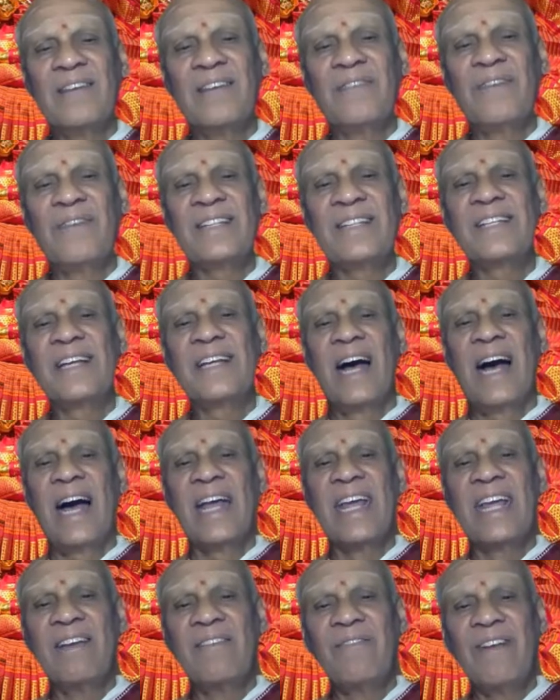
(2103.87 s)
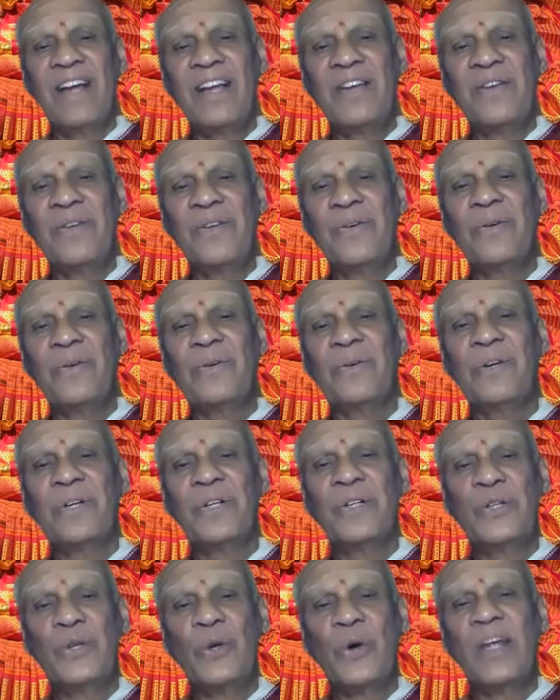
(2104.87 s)
First, I invite you
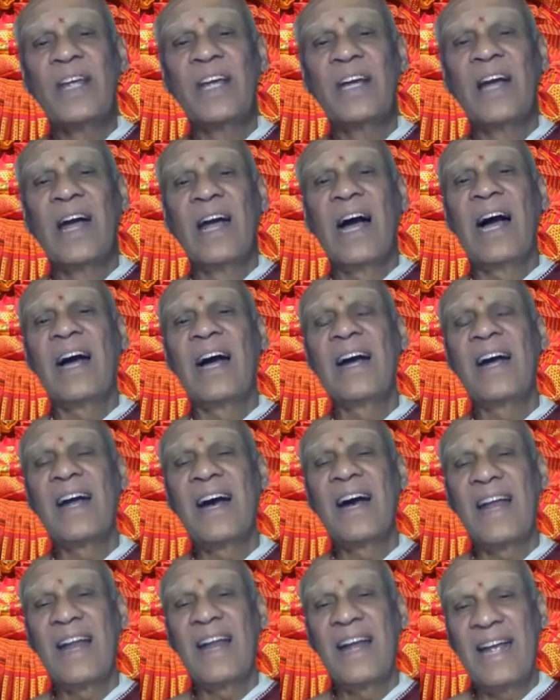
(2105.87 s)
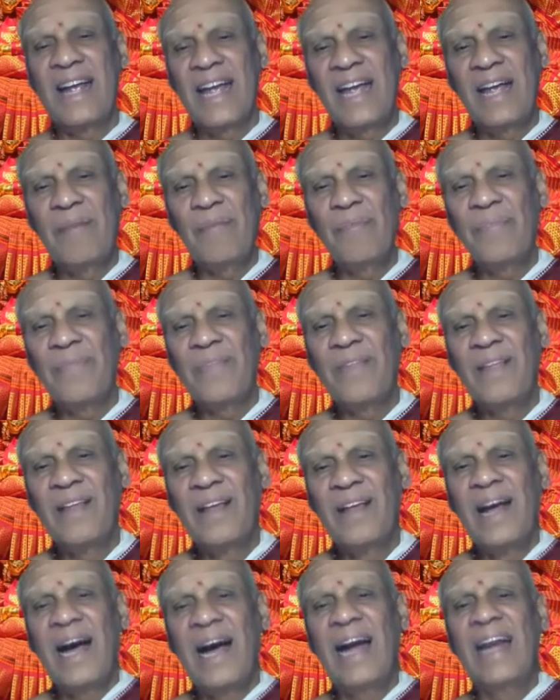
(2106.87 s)
showing Ahankara game.
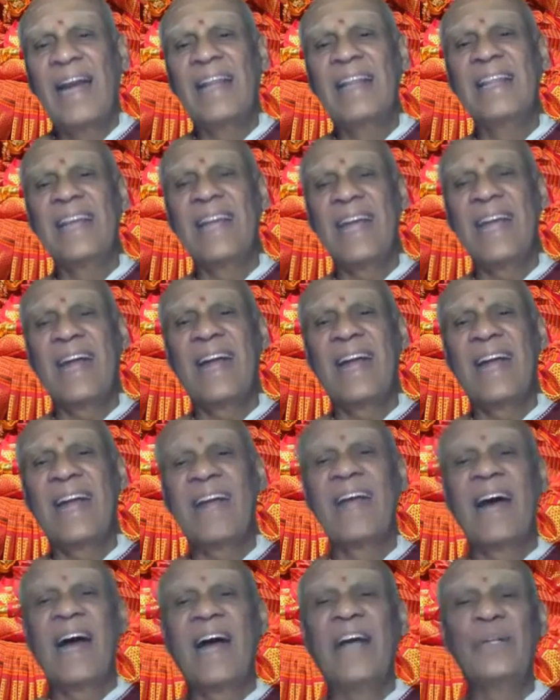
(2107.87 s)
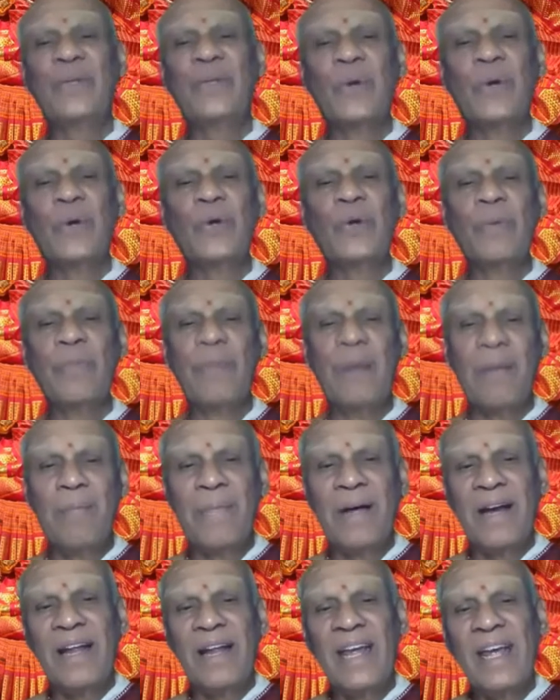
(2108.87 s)
And in the end, I show you
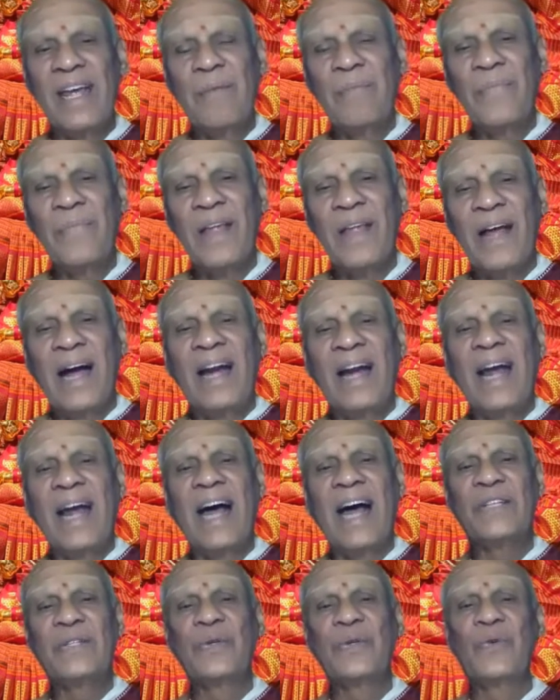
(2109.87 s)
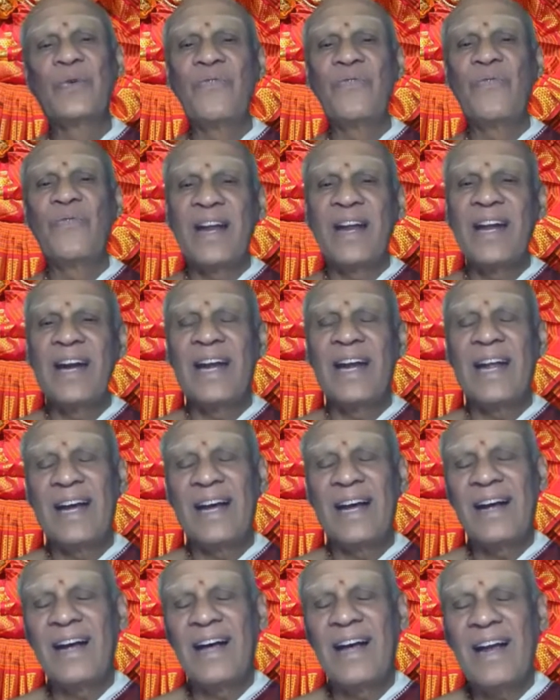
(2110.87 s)
Brahman. And I ask you to forget
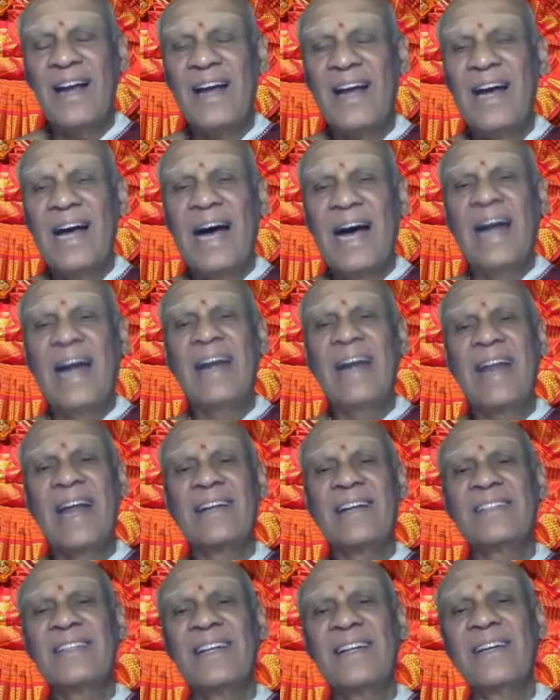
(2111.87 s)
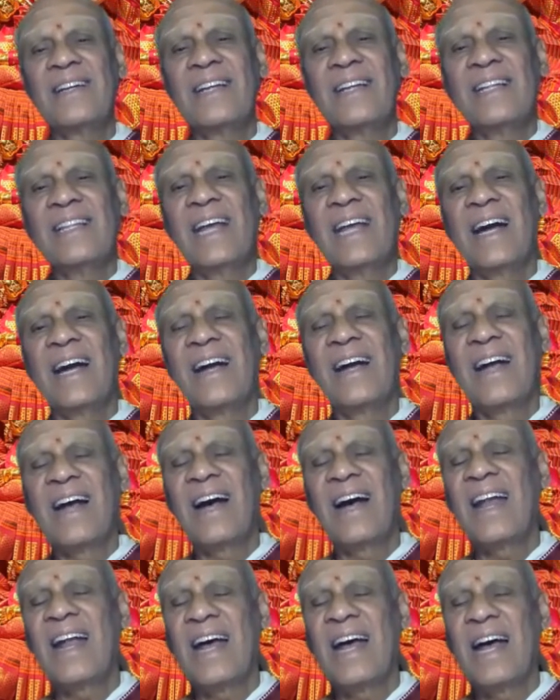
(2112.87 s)
Ahankara and transcend the
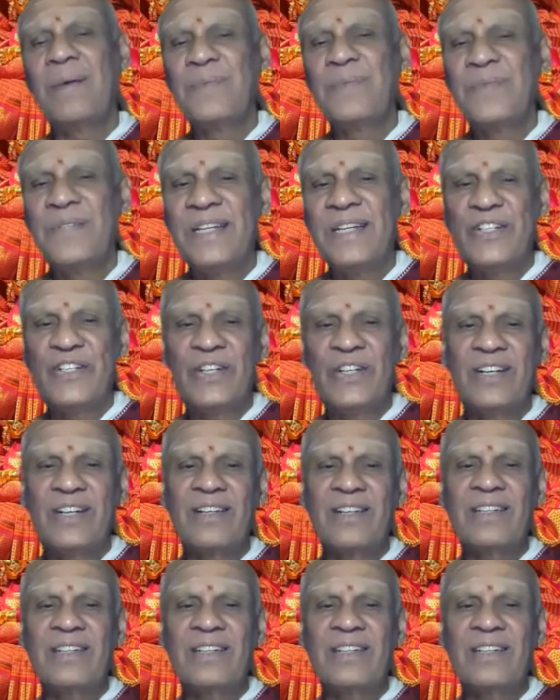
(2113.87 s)
Ahankara obsession.